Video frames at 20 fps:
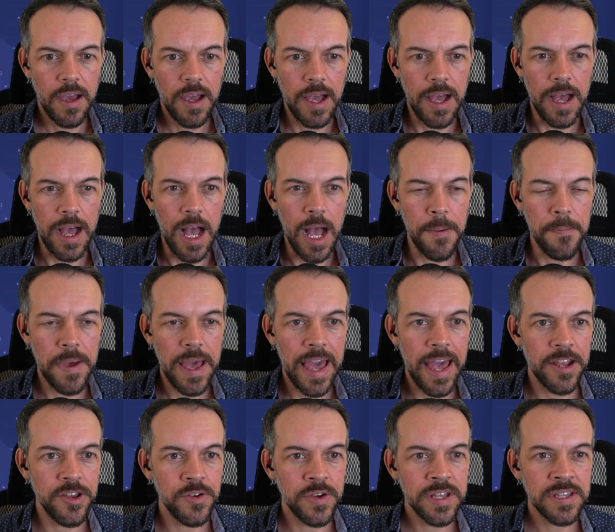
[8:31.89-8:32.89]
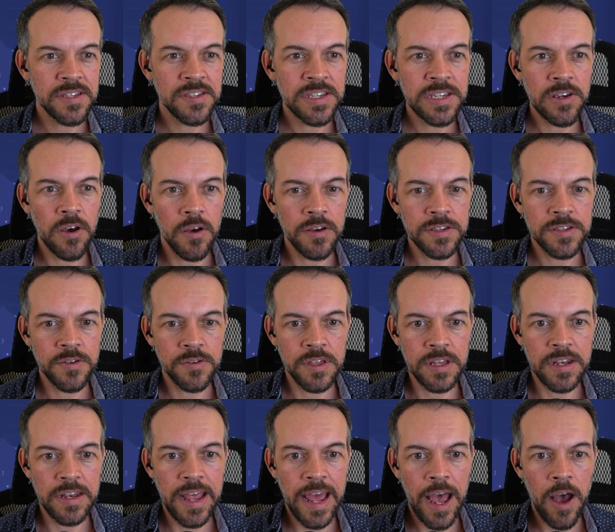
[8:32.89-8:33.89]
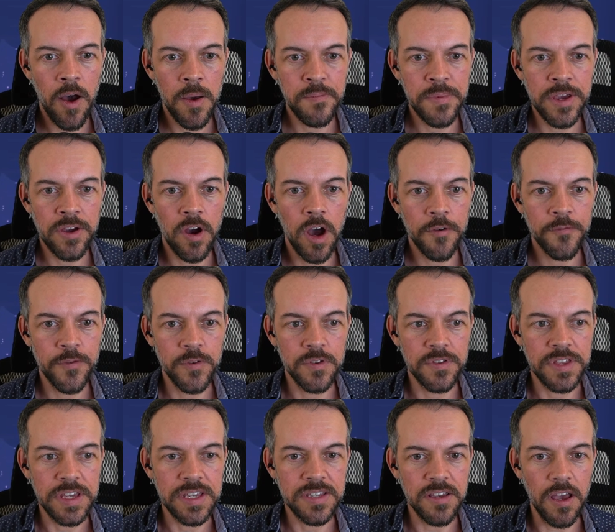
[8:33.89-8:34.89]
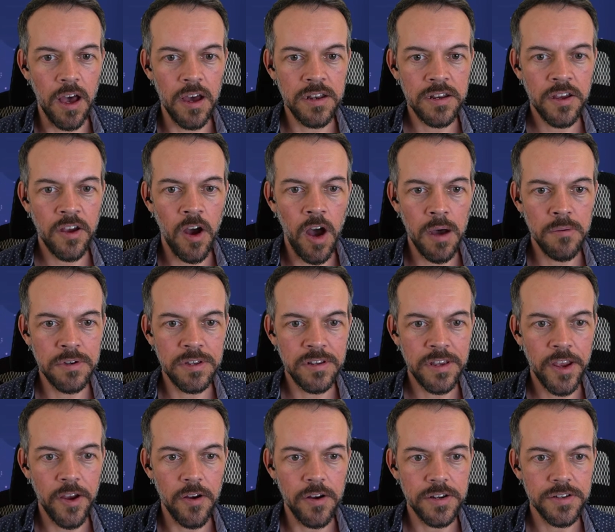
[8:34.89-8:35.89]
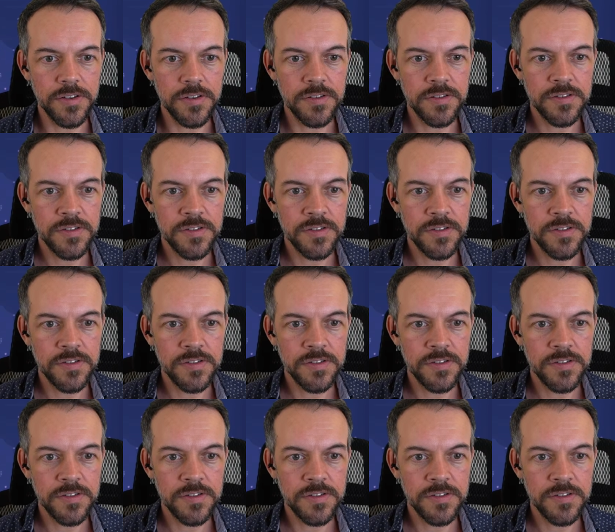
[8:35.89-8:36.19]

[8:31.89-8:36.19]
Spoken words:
And you can see also that now I'm being offered these uncommon characters.